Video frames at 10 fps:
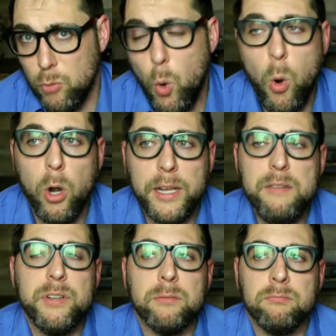or
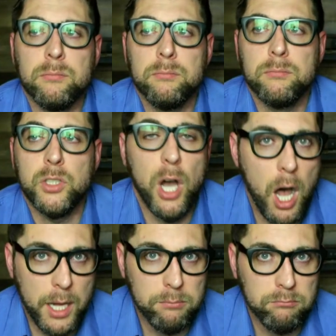even
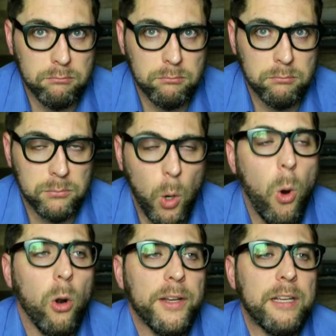God
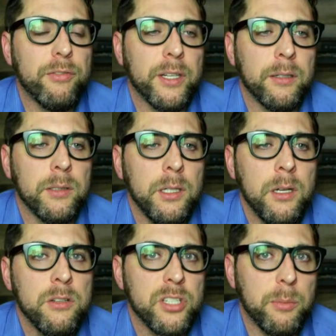or even
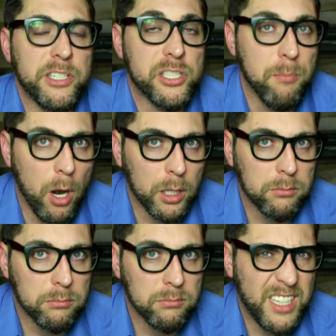somebody smart
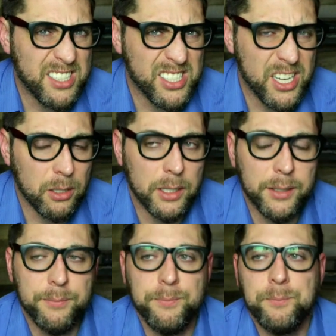
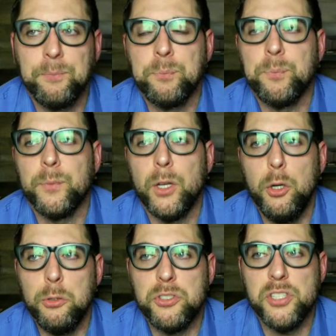necessarily
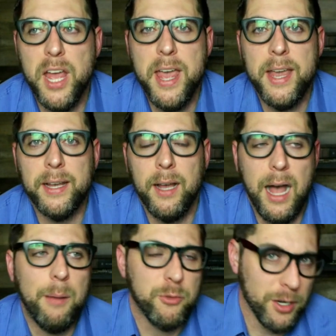who's saying,
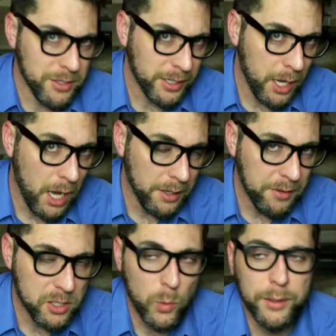I'm trusting God
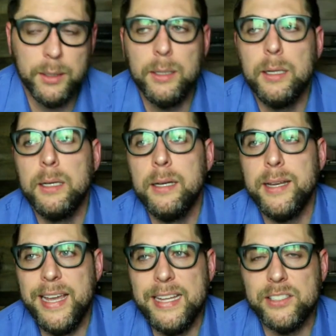in this one.
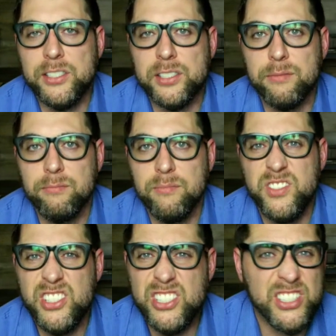It's
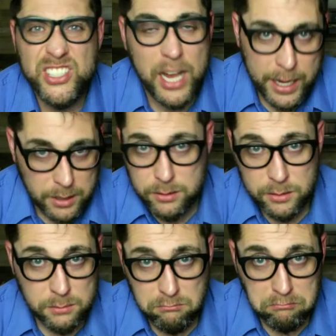
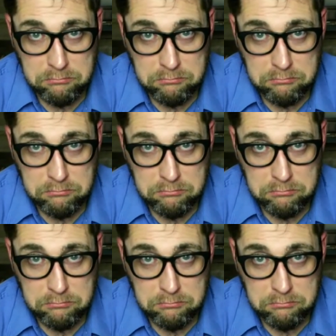science,